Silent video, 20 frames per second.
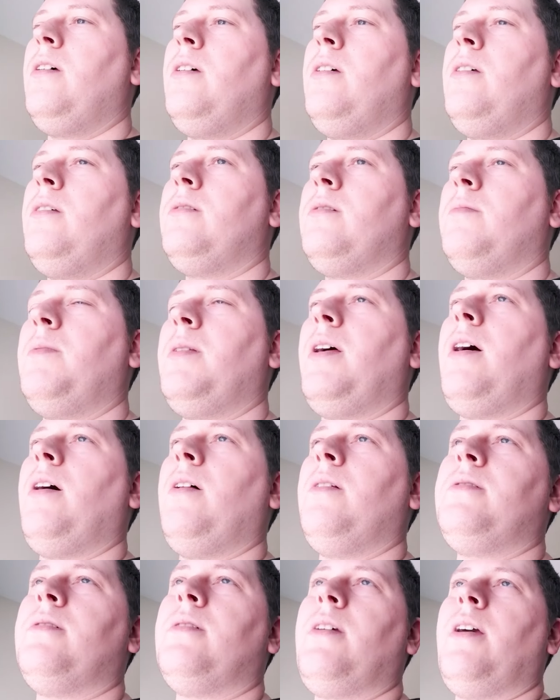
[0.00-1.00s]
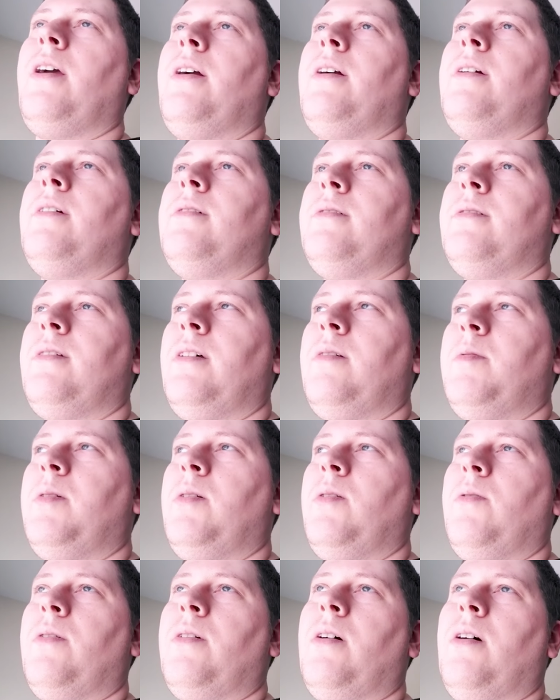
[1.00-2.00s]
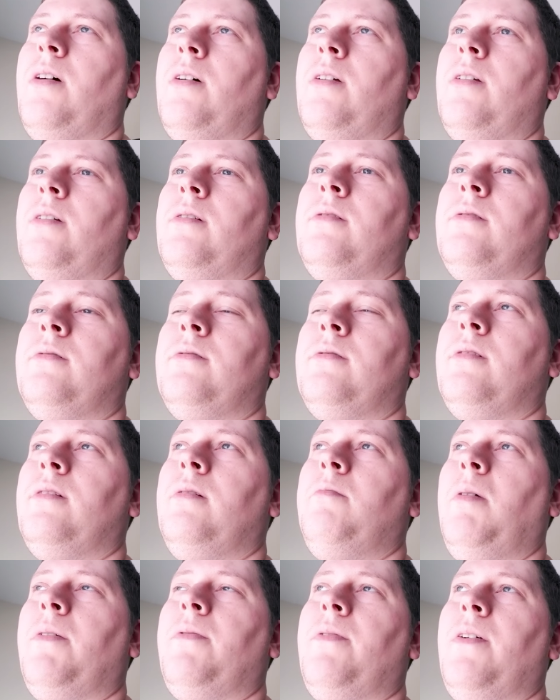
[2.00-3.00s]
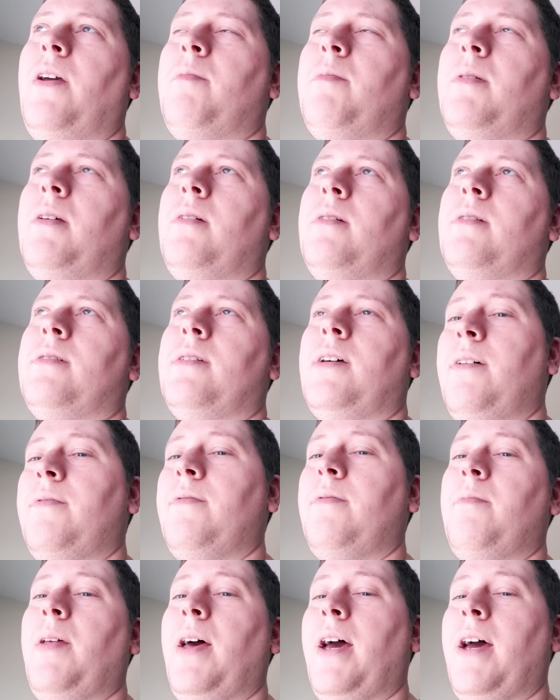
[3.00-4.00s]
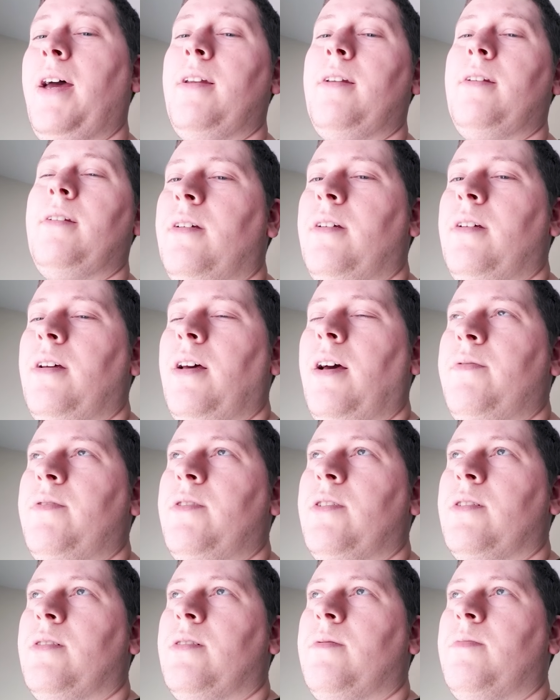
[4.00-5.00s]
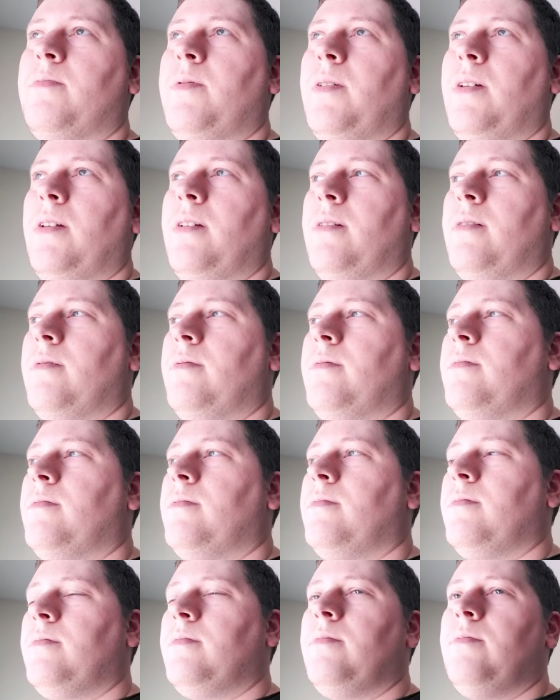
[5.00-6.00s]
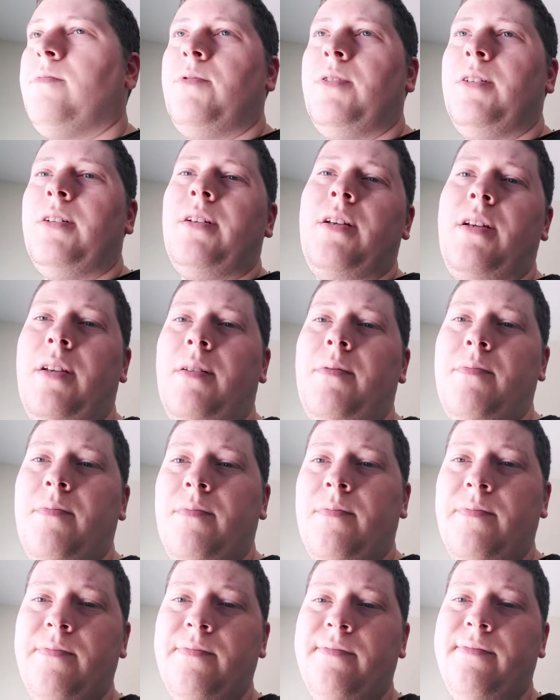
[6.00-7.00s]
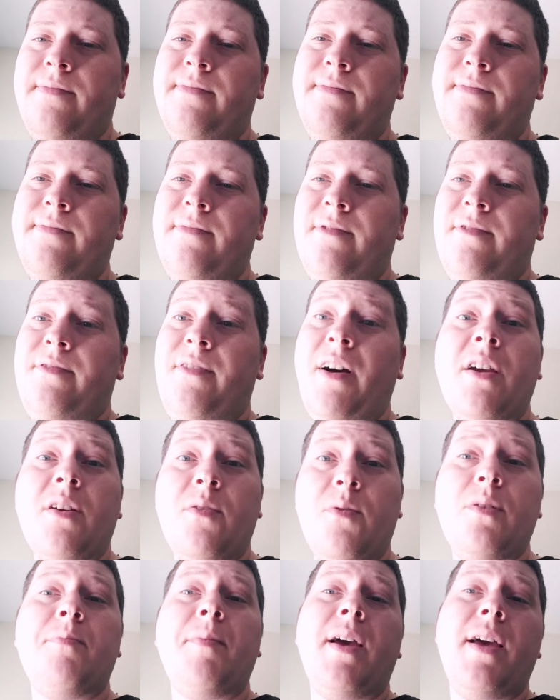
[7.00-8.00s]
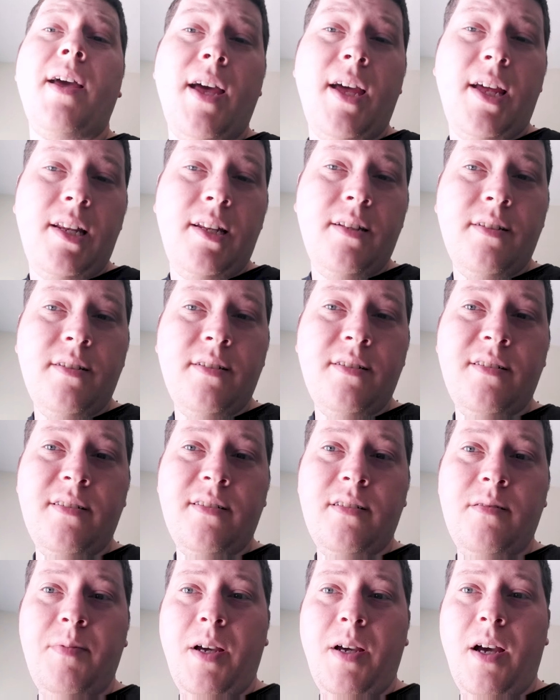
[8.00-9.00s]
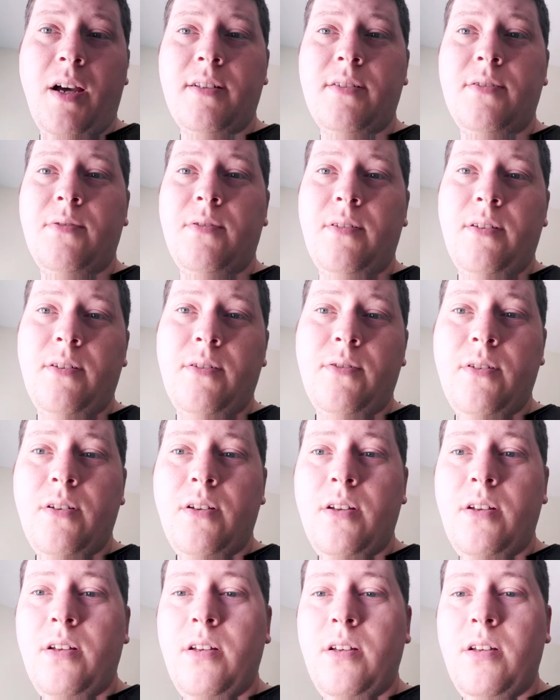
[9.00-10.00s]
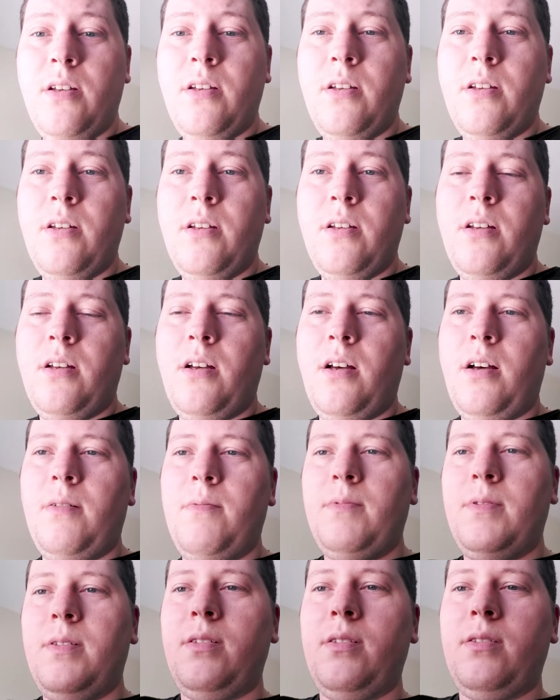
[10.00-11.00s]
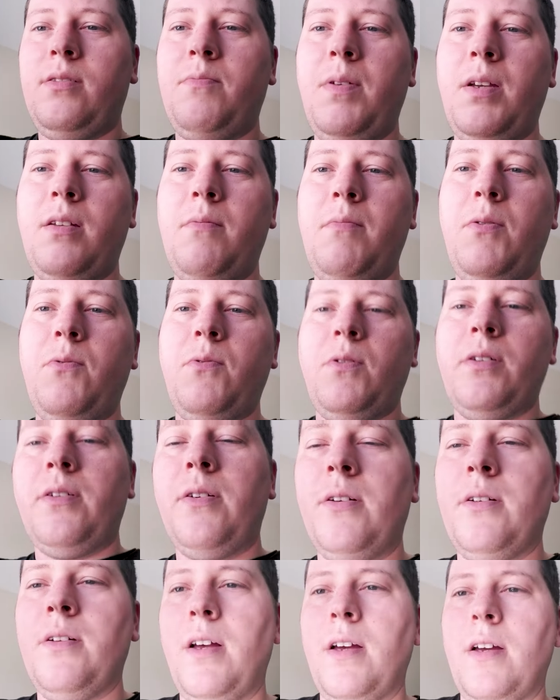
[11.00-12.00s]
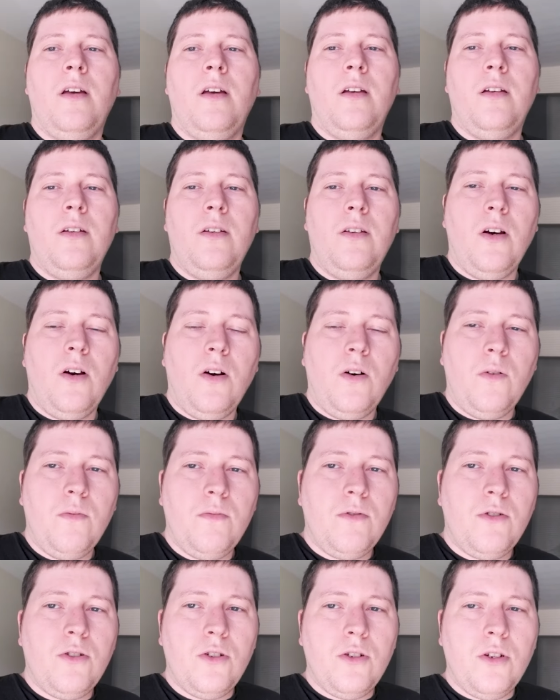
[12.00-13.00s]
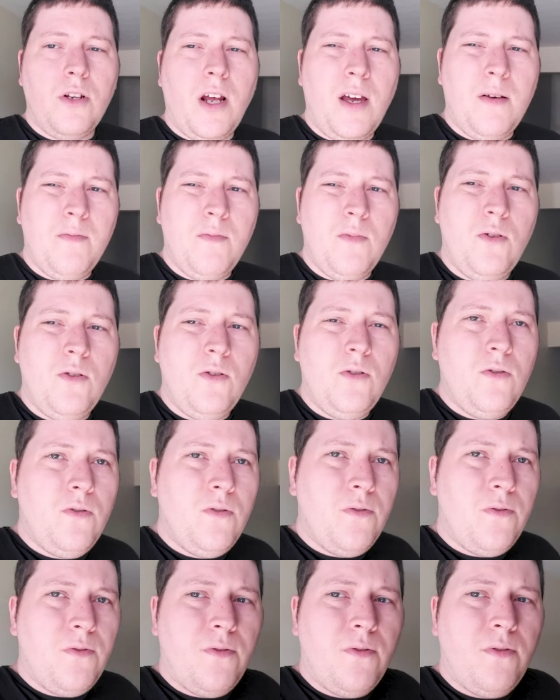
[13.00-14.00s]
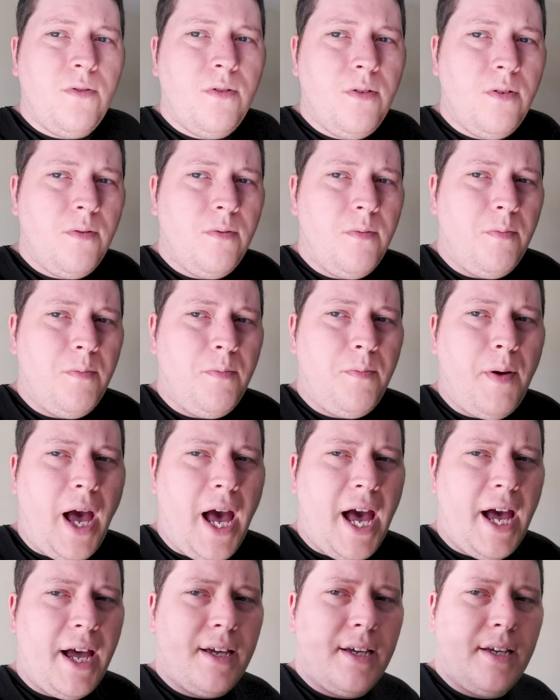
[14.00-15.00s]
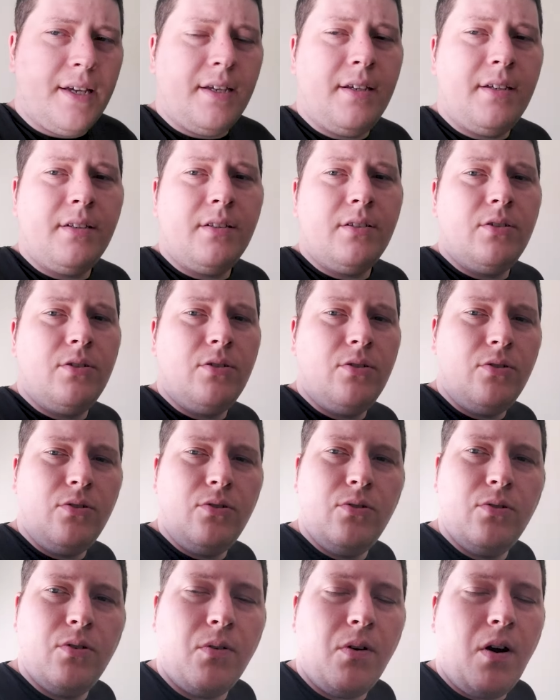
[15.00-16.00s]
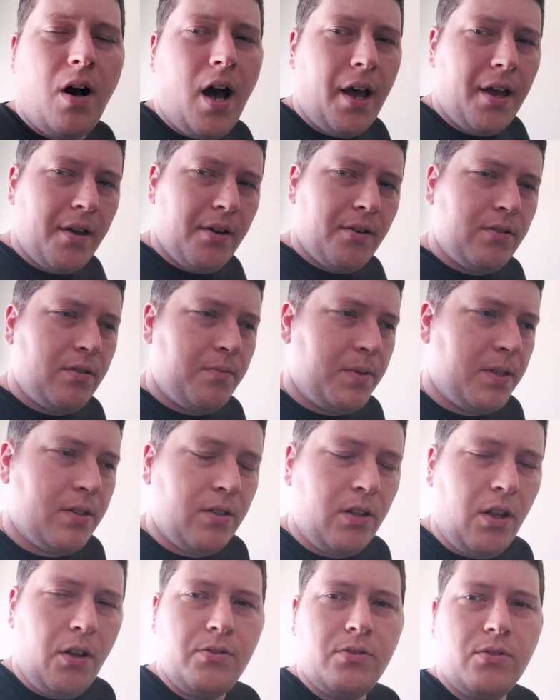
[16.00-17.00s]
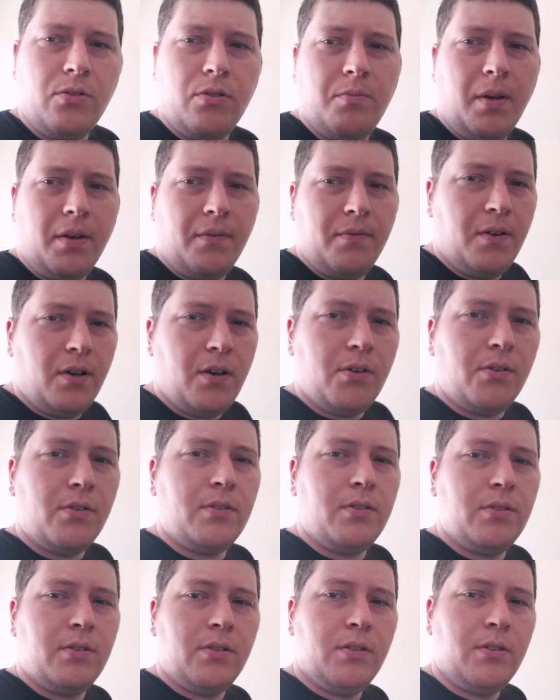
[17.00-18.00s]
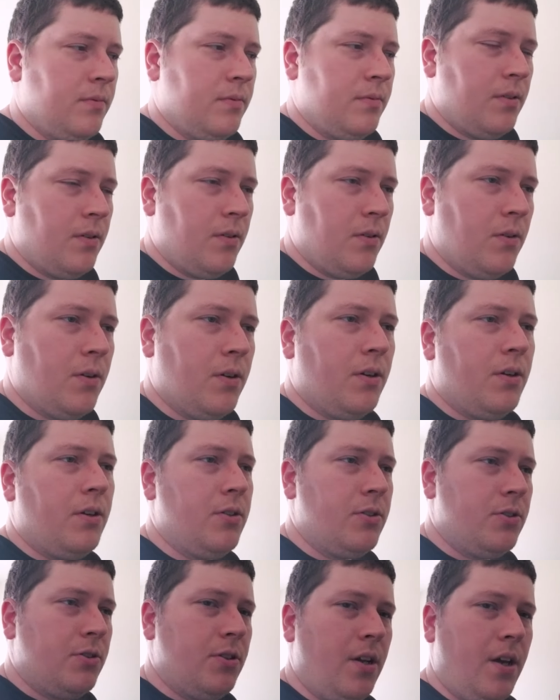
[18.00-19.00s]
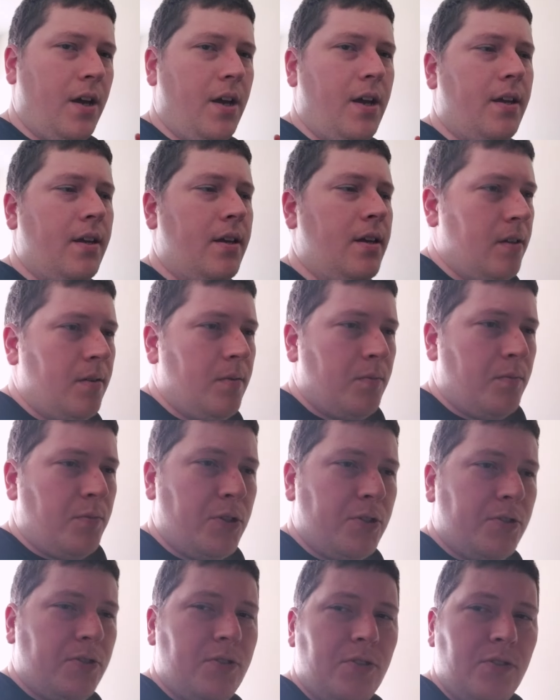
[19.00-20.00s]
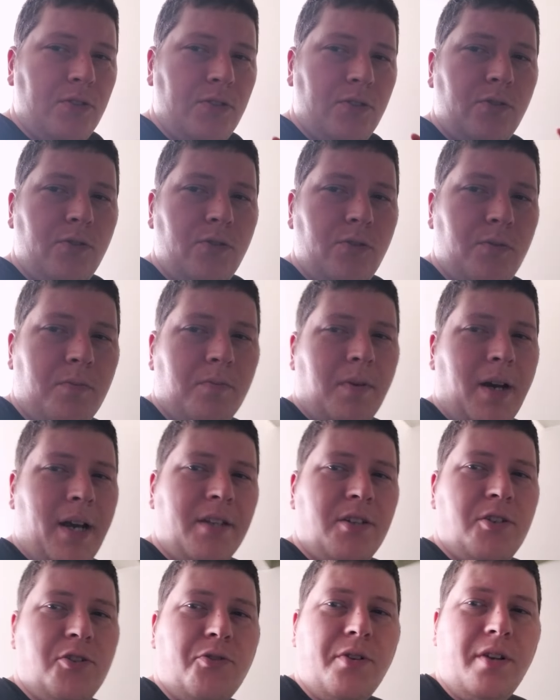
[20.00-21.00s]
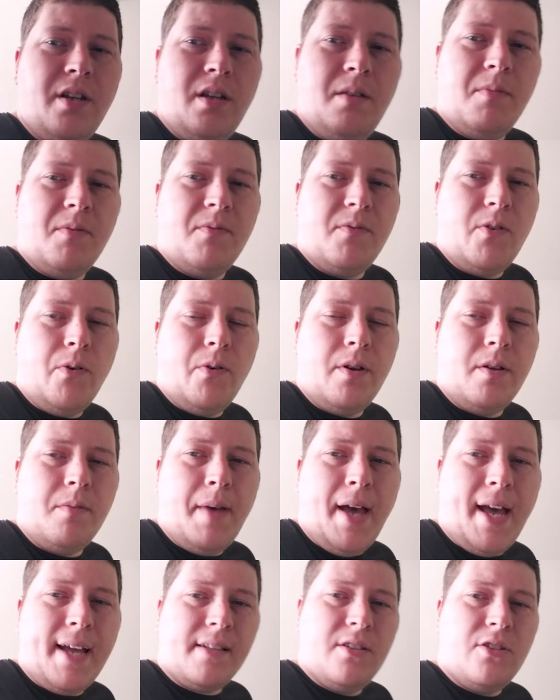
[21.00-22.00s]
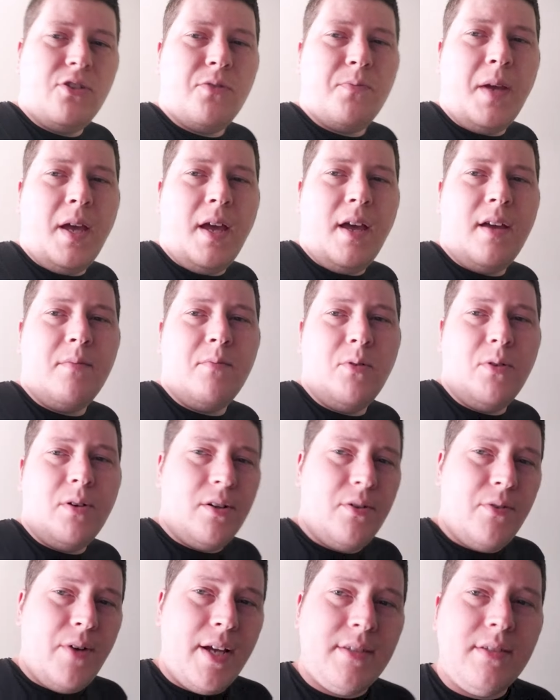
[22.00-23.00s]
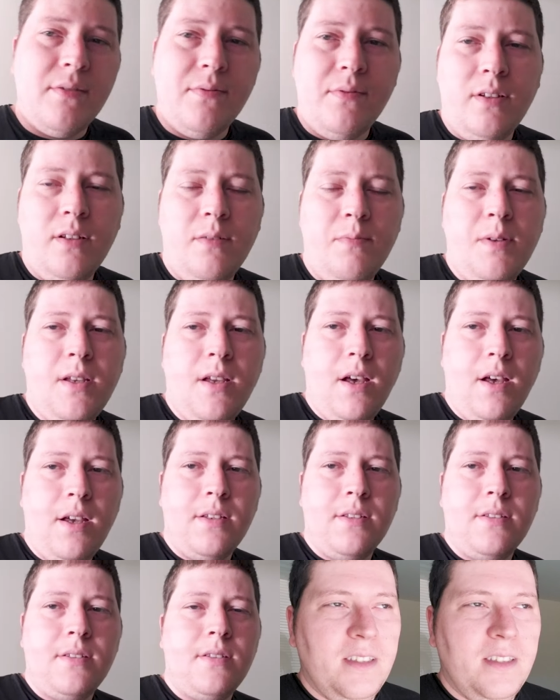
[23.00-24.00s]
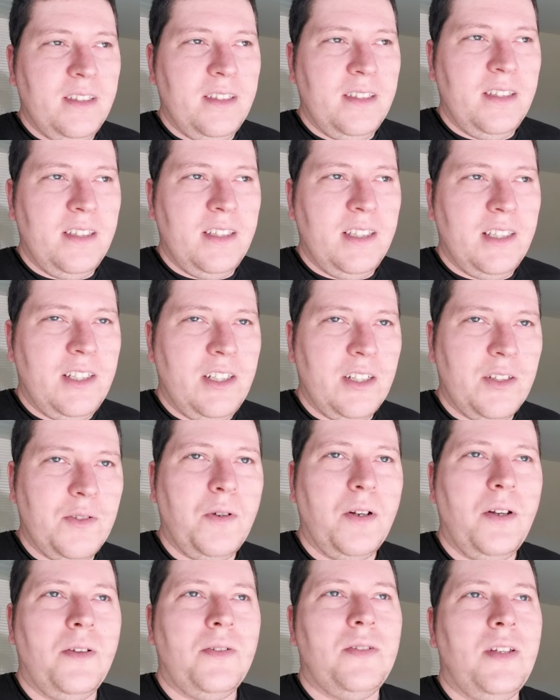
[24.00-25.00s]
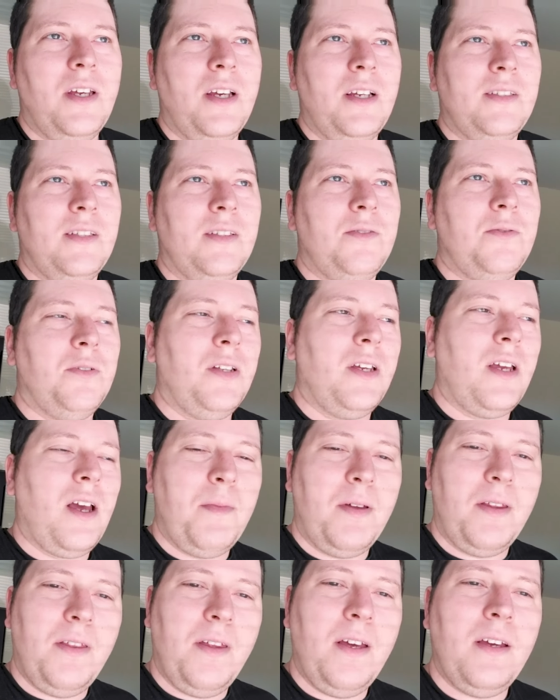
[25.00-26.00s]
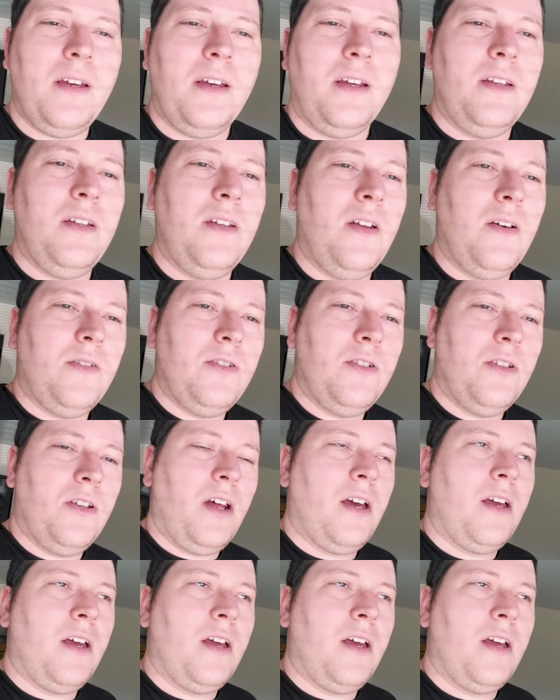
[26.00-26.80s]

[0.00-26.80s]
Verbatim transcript: some of the health scares that have been going on, my family, aside from that, have just been really fucking with my head, to be honest with you. It's just making me wonder, like, you know, should I move back to Ohio to be closer with my folks? Or should I pursue my dream of going back to Japan more aggressively? Because it's just one of those things that's really got me thinking, you know, should I